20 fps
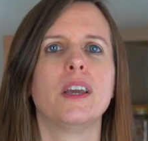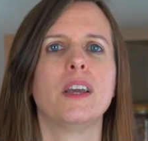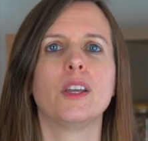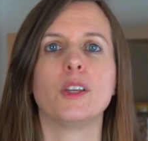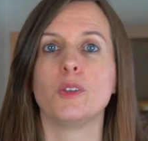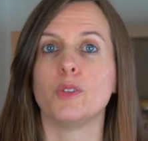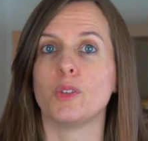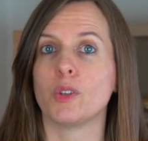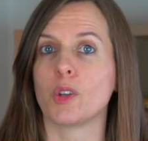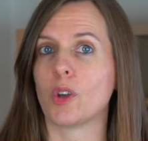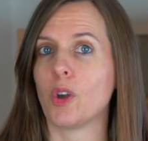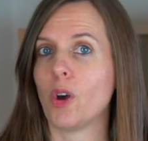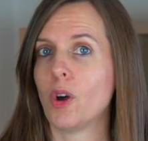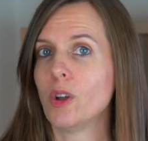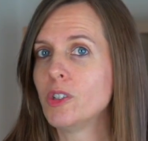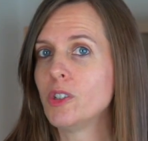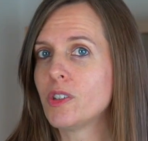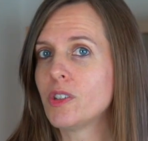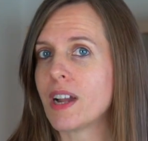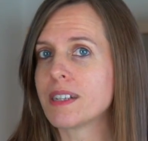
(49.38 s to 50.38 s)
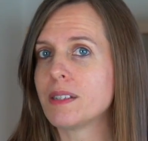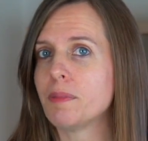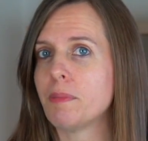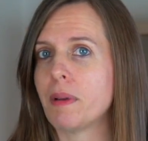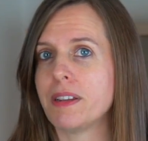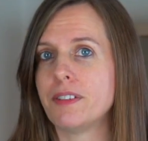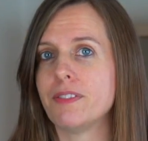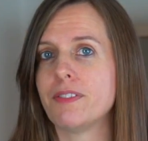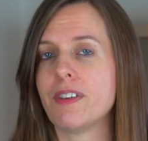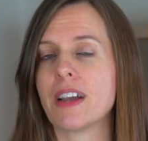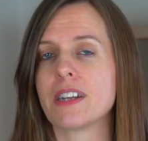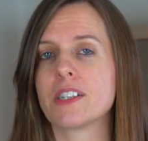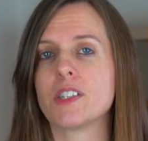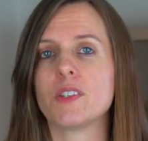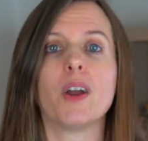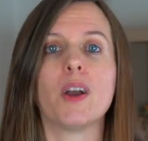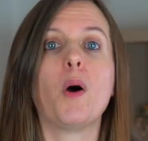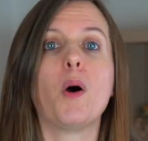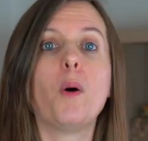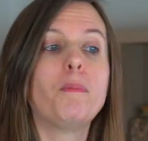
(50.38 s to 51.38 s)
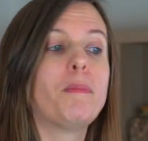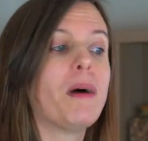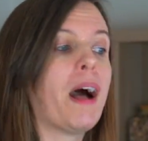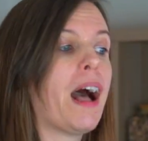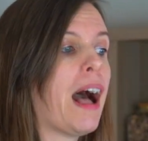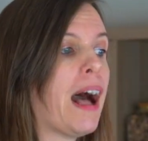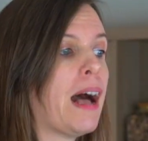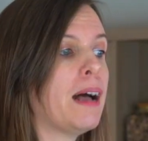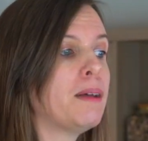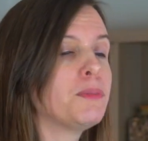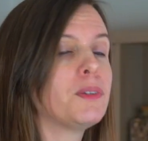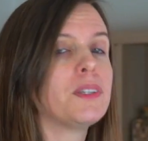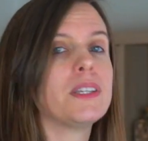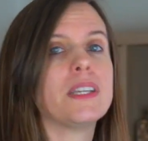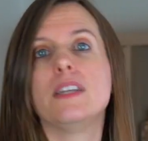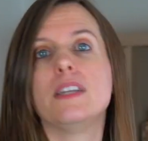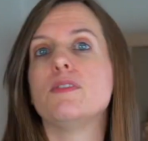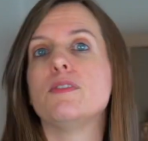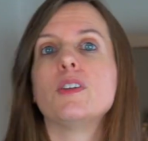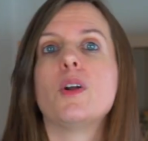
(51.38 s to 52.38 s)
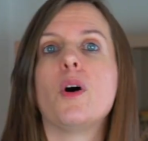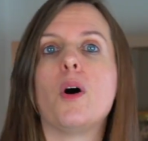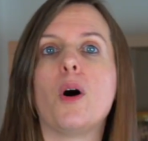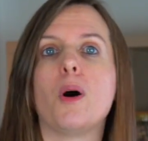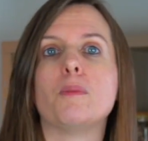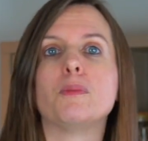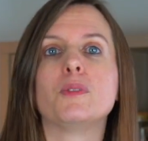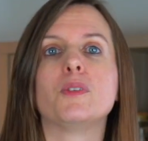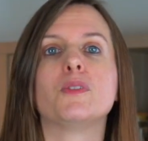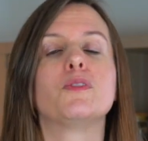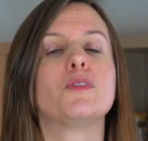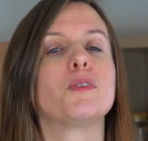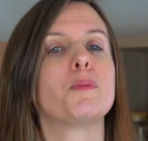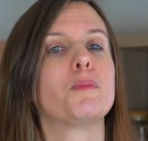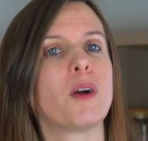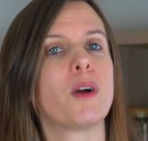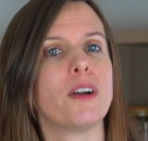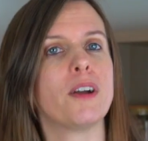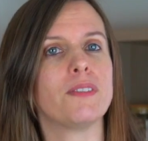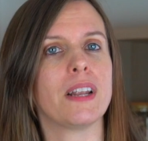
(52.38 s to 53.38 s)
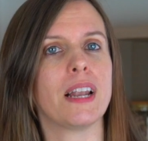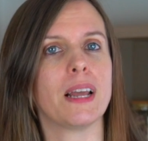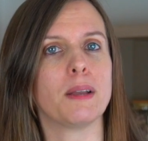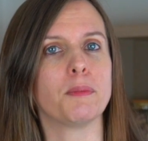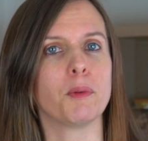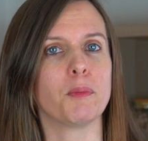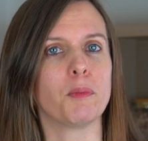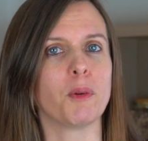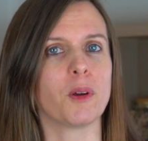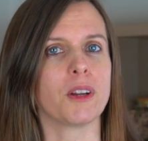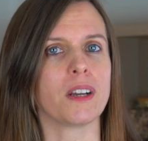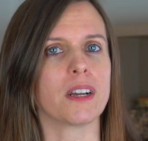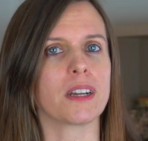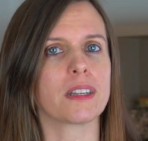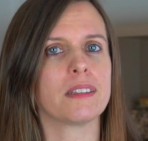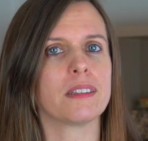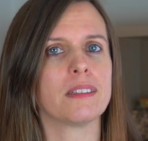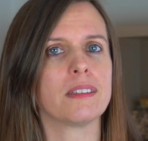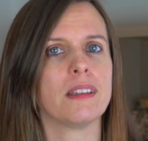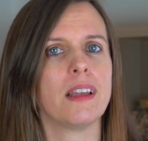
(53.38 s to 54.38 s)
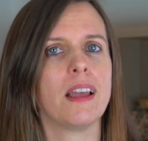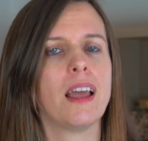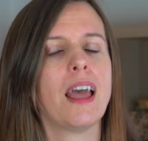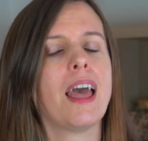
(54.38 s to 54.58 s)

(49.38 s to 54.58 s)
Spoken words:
use a contract manufacturer, or perhaps even opt for private label products.